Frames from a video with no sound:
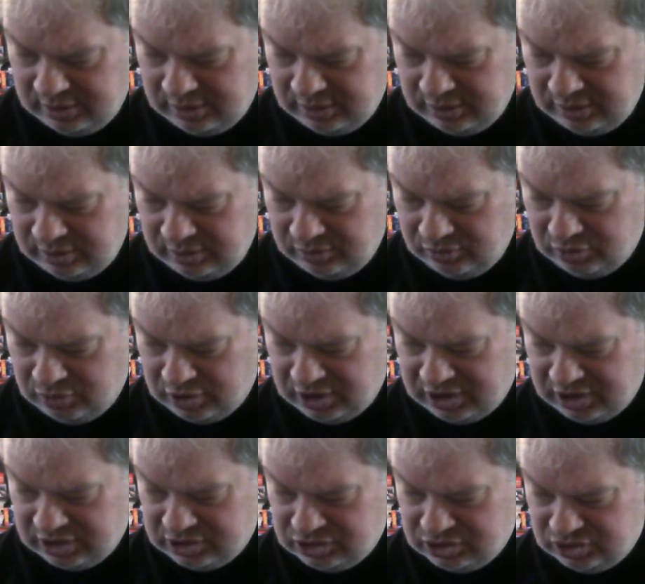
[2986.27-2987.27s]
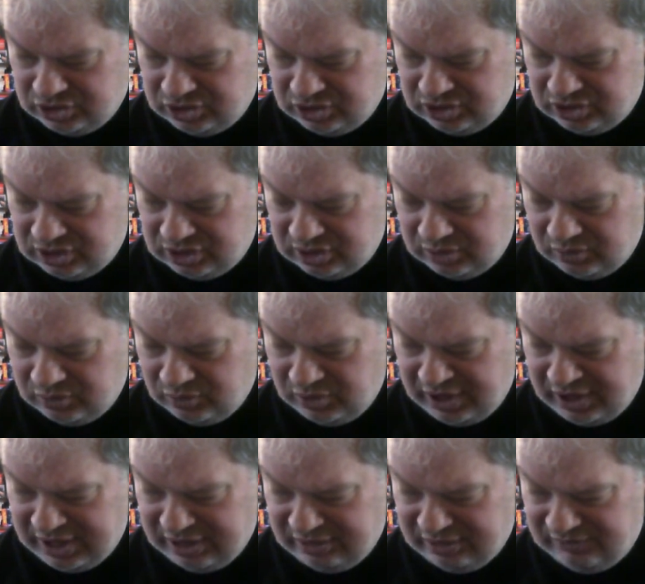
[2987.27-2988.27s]
Runs 1
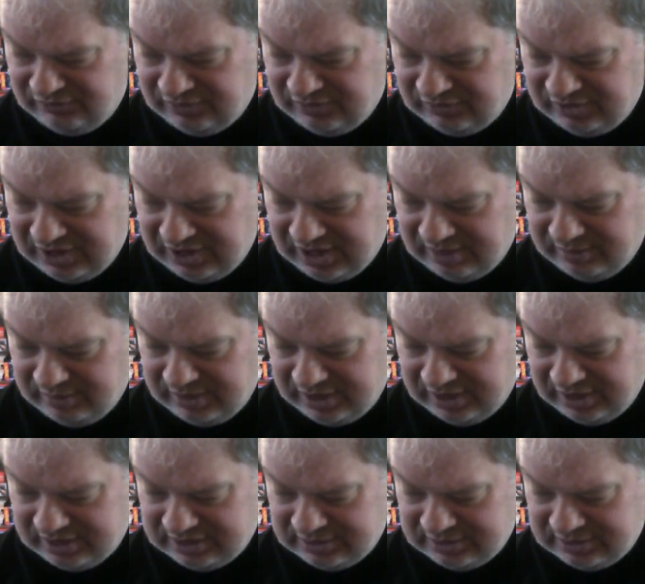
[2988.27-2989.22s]
hour and 58 minutes.